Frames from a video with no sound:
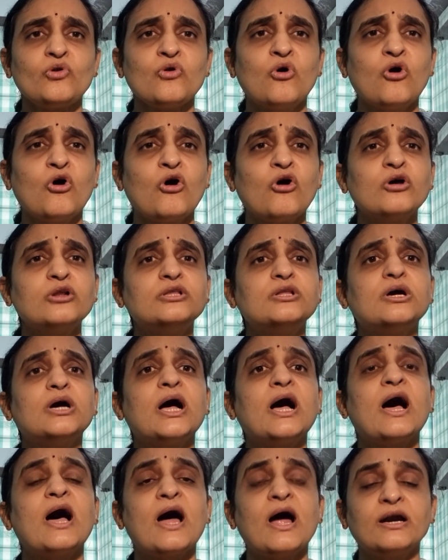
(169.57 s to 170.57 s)
or the
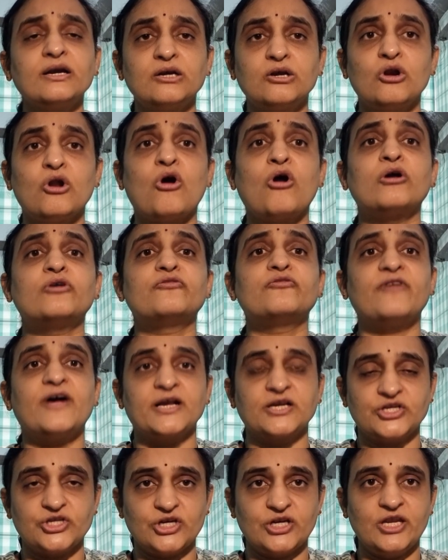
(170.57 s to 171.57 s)
heart not
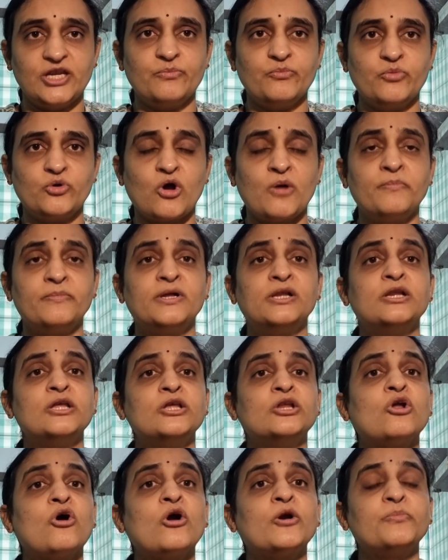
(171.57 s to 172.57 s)
functioning properly,
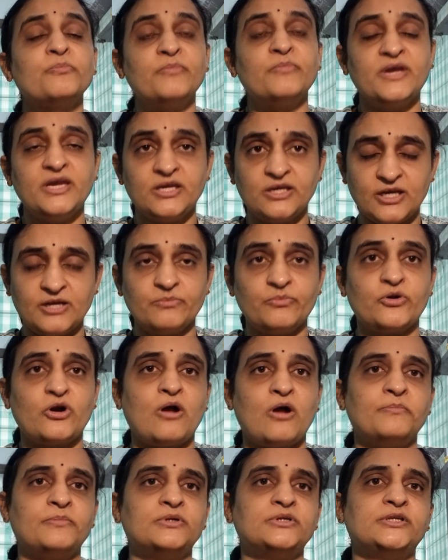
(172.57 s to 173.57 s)
not beating
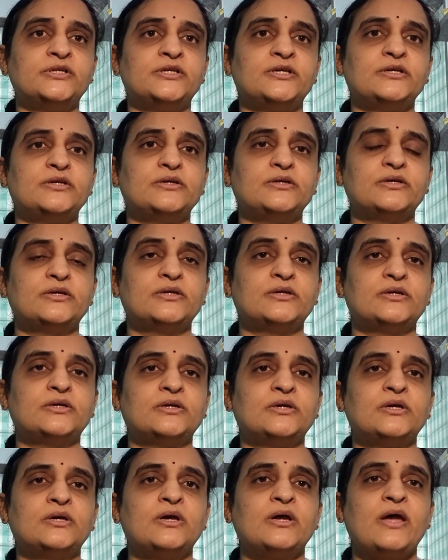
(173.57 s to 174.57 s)
properly,
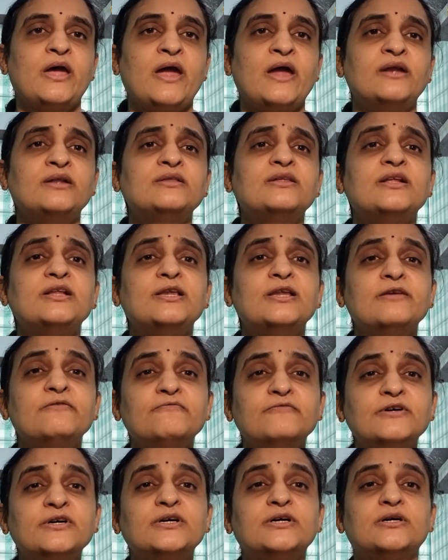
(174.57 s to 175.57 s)
and the
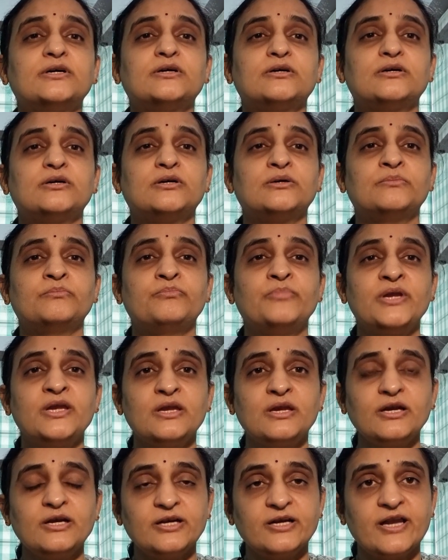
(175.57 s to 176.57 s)
liver
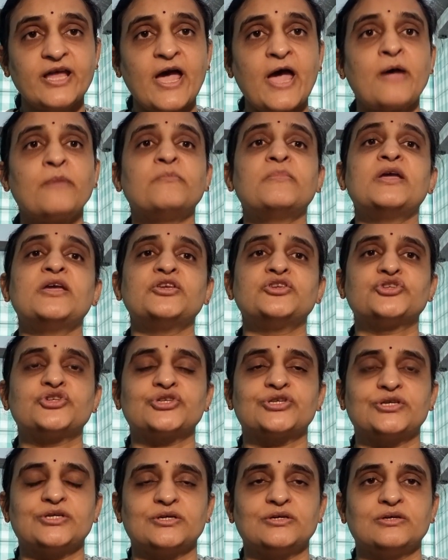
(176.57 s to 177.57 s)
being
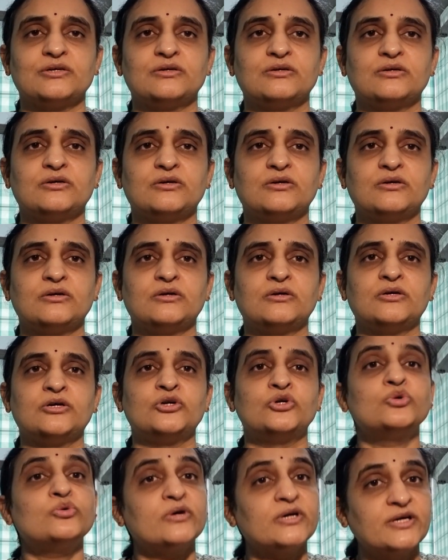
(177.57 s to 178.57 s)
damaged
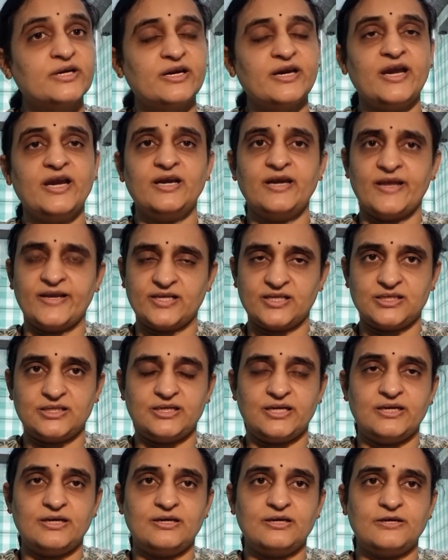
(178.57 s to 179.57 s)
to a great
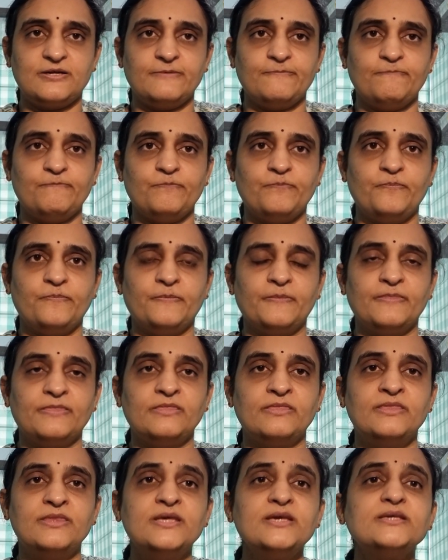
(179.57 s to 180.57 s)
extent.
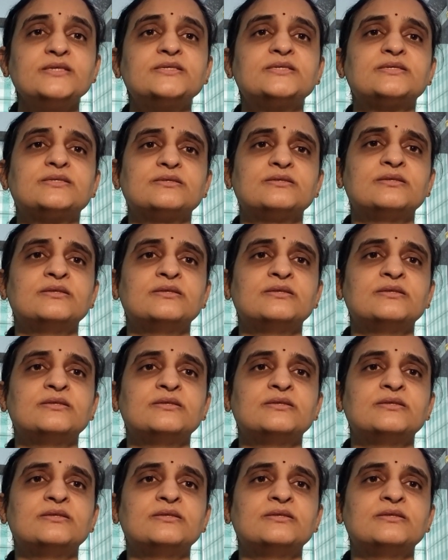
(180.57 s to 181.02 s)
This